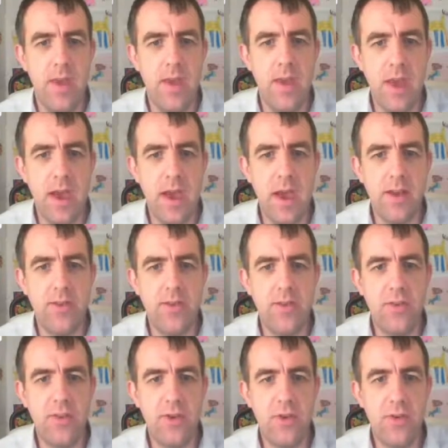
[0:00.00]
add
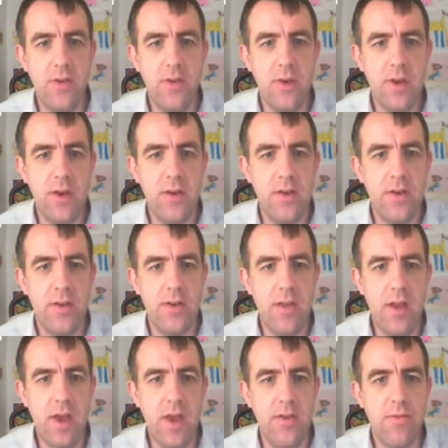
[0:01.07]
2 to the
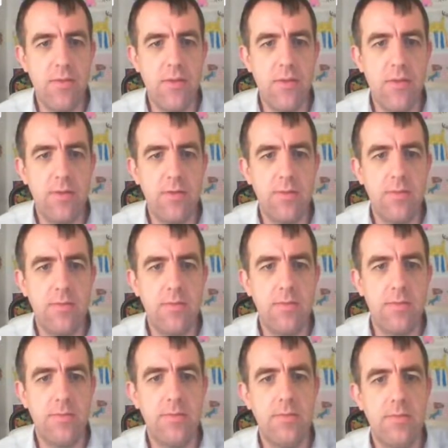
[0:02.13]
left.
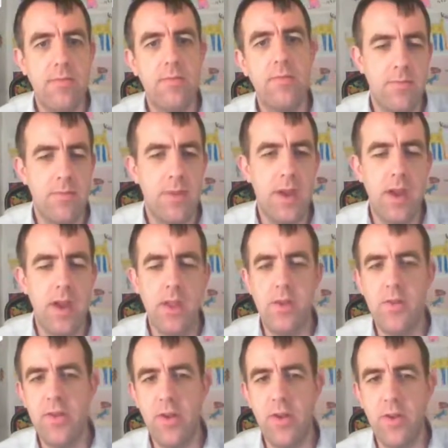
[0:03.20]
And the
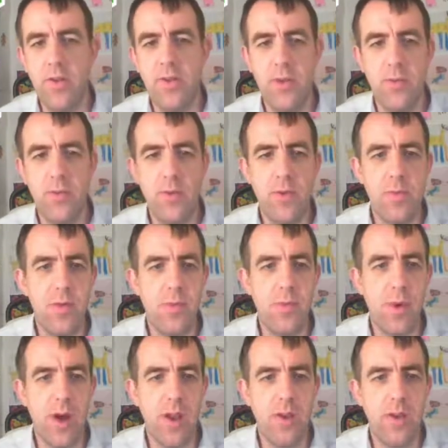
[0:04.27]
resultant would be
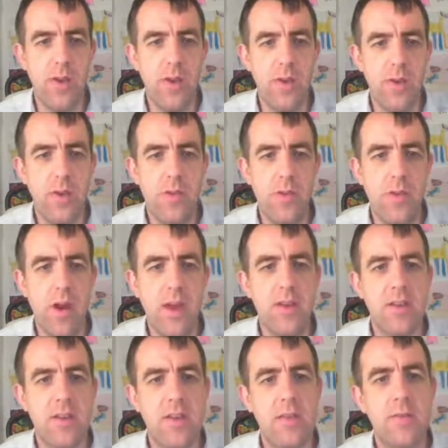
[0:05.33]
1 to the
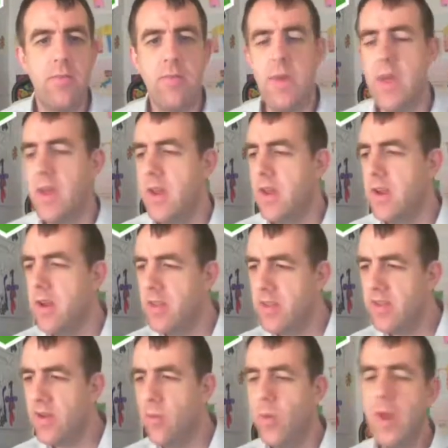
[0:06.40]
right. Now these
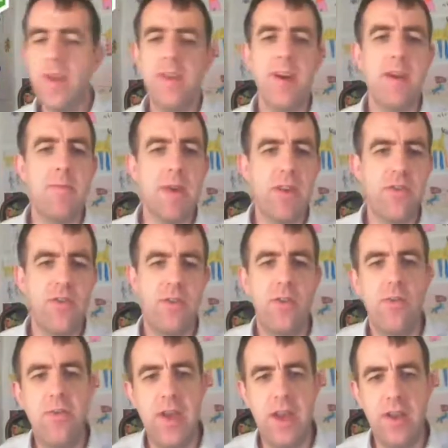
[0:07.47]
are one-dimensional
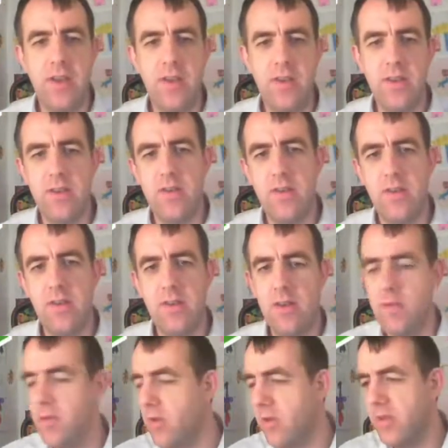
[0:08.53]
vectors, and
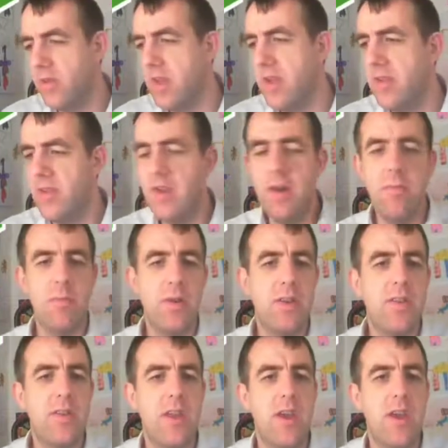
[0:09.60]
of course these numbers,